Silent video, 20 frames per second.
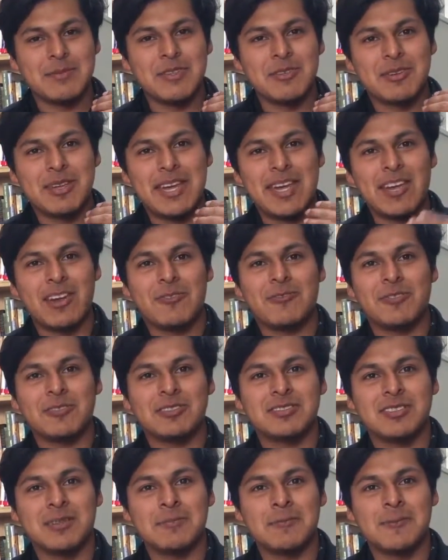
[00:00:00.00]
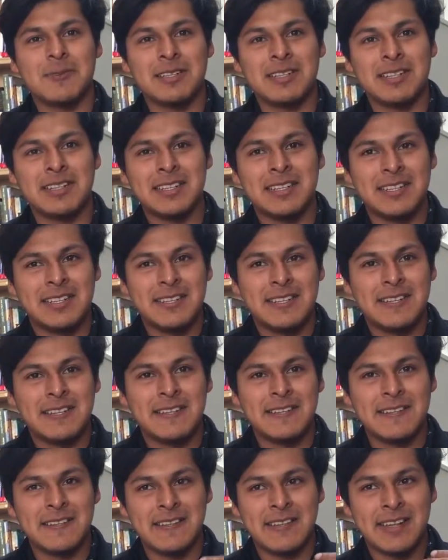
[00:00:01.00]
you care for someone
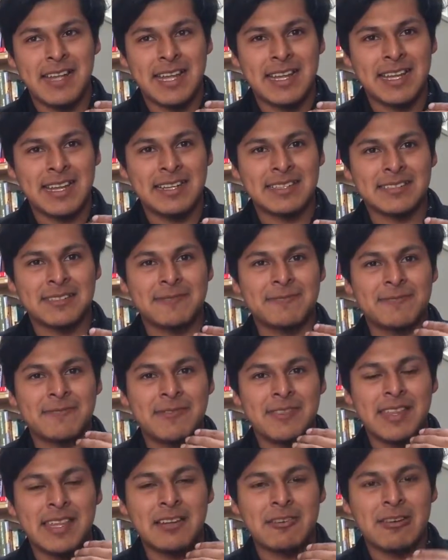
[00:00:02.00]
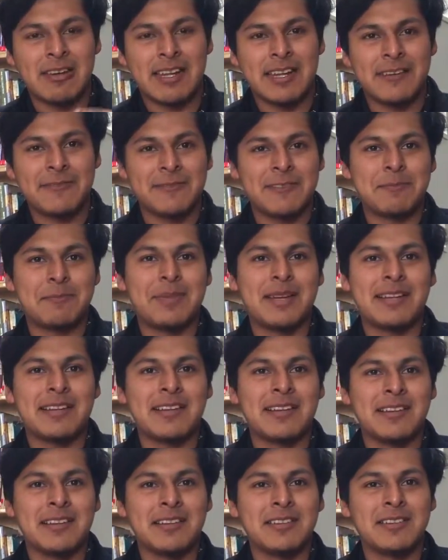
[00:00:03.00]
like as if their life
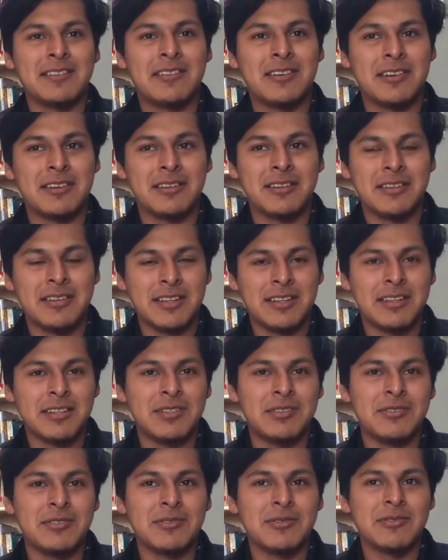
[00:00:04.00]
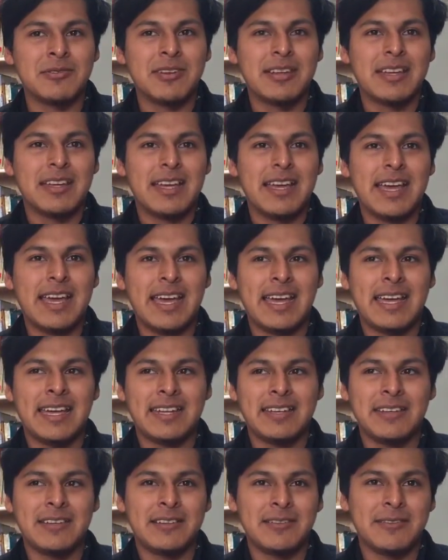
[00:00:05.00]
depended in you.
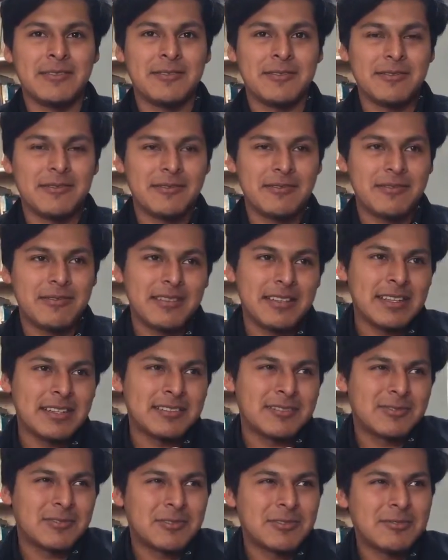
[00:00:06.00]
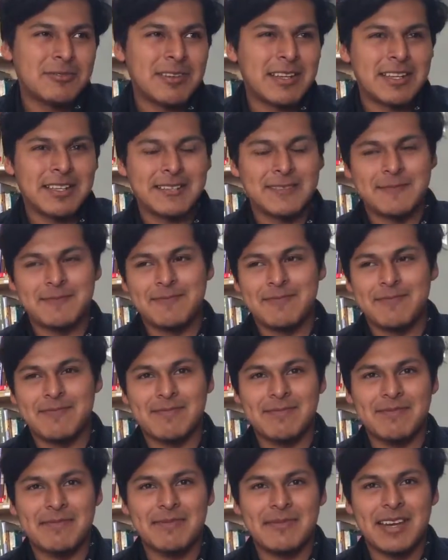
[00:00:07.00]
And it's sort of like,
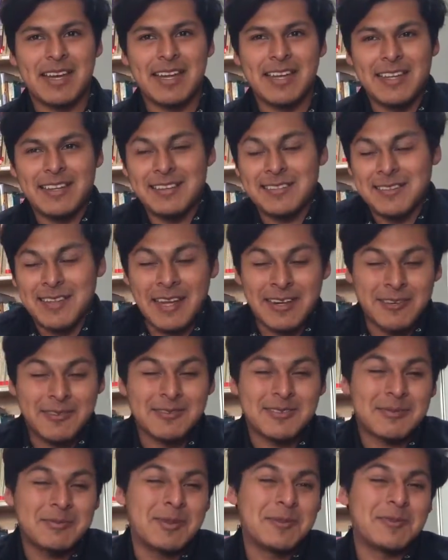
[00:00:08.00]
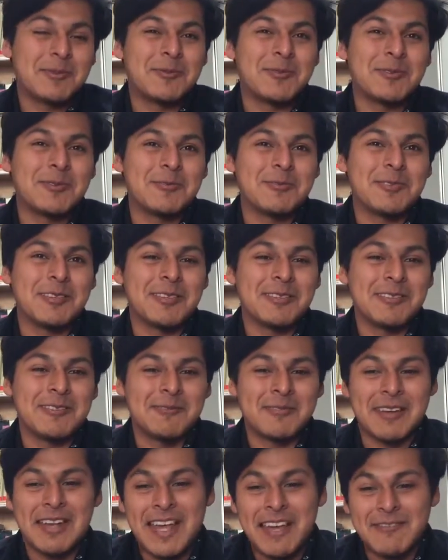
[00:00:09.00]
I know some people
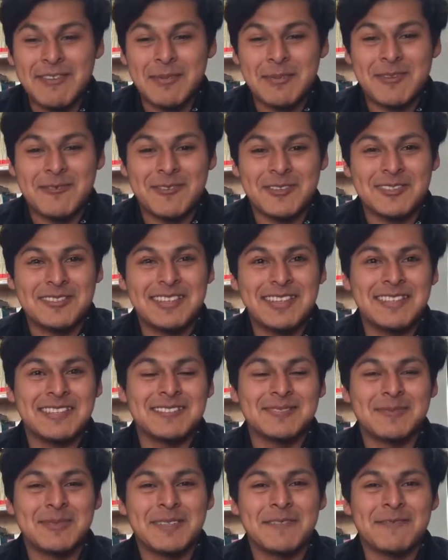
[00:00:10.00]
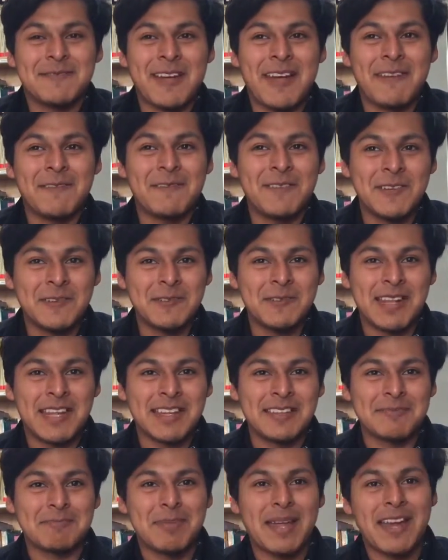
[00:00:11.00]
would laugh at me for saying this, but if I feel
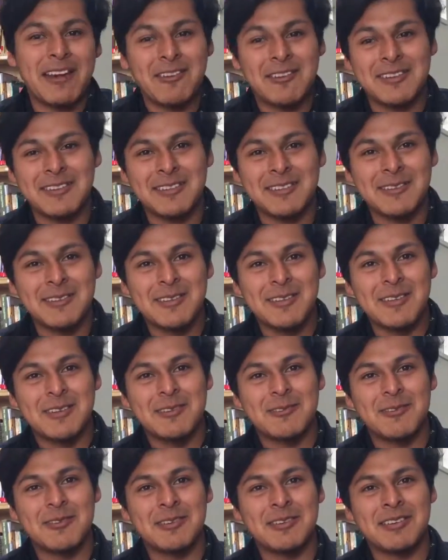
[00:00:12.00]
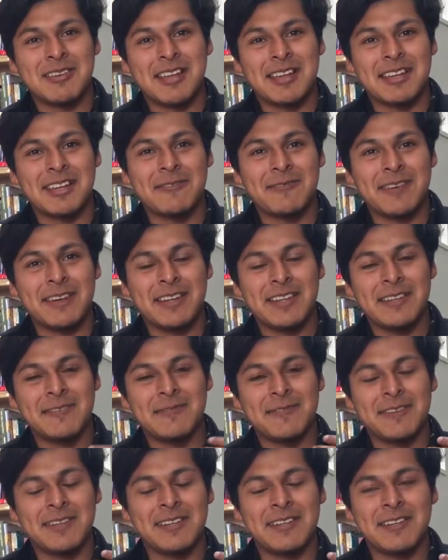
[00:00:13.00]
like a parent, where like
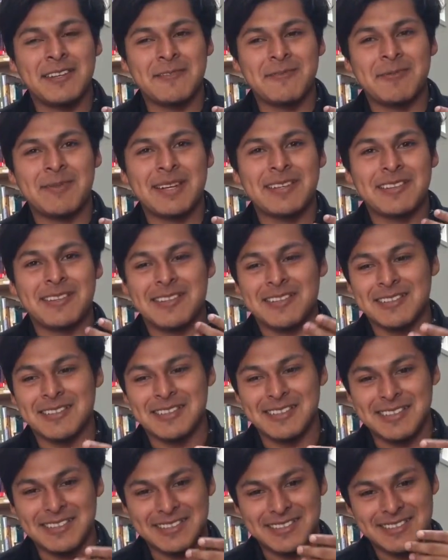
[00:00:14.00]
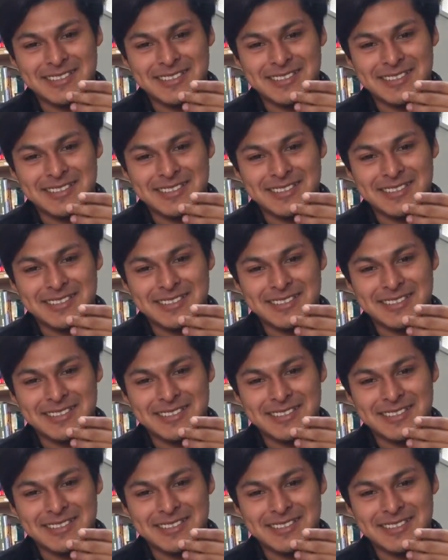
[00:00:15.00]
if my dog,